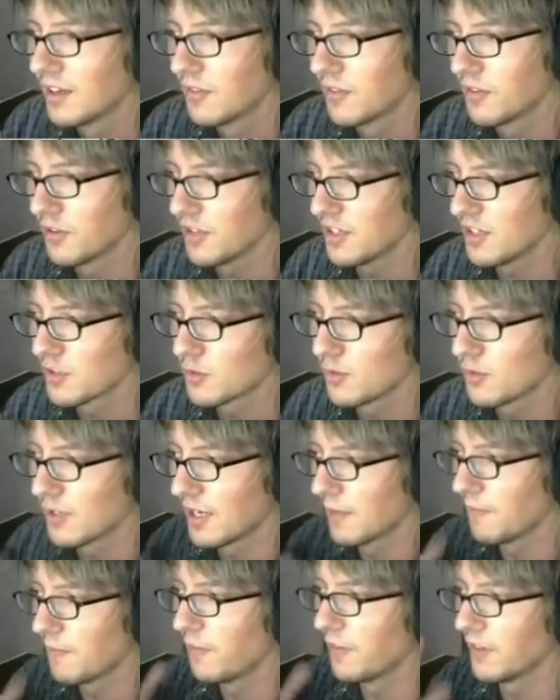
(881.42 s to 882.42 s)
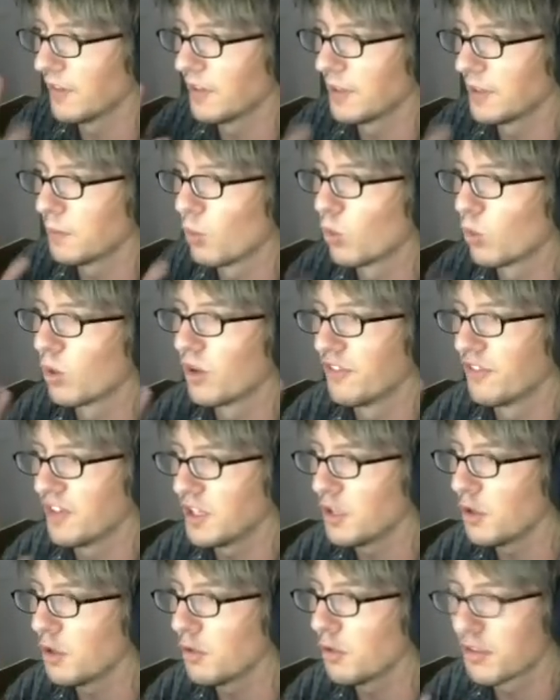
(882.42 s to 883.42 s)
For this one, I'm feeling more of a
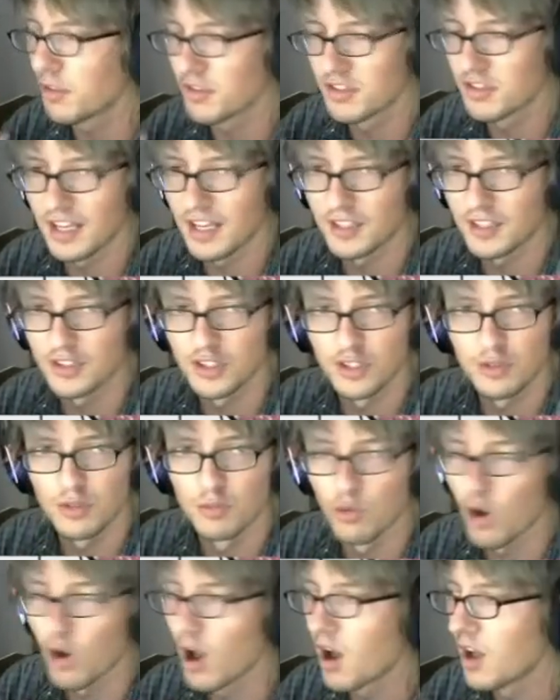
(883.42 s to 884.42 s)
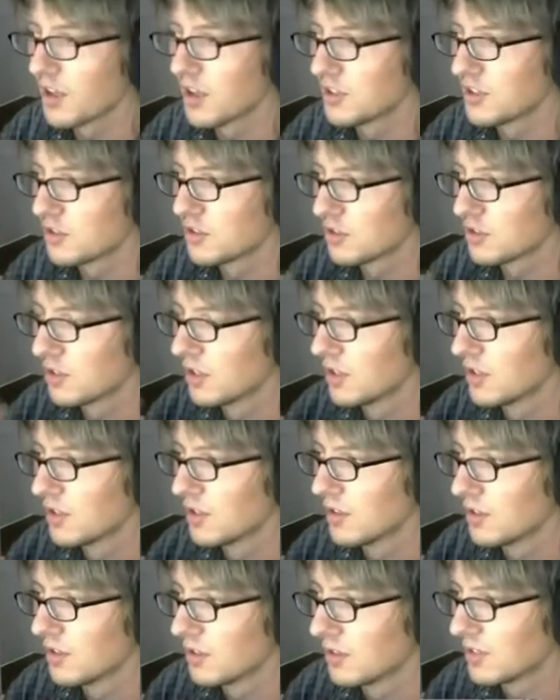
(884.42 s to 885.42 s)
youth section Ross
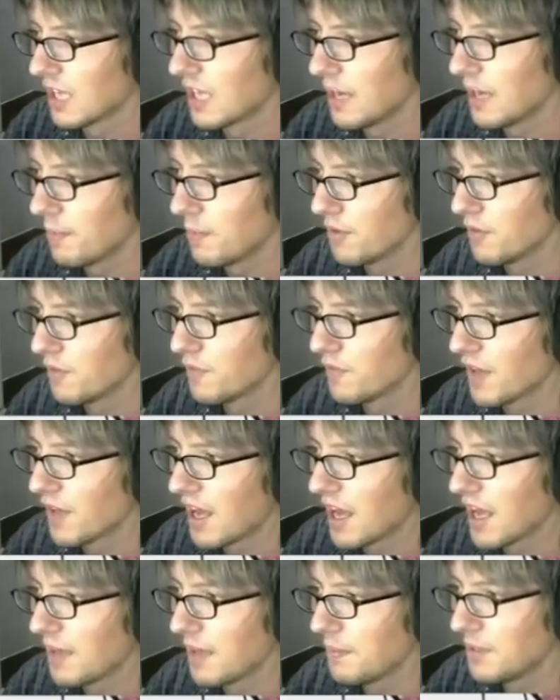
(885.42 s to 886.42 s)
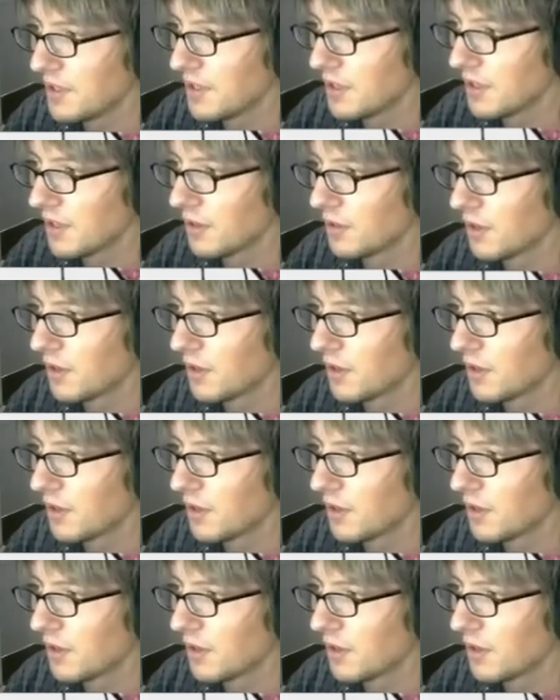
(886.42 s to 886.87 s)
type of vibe, you know?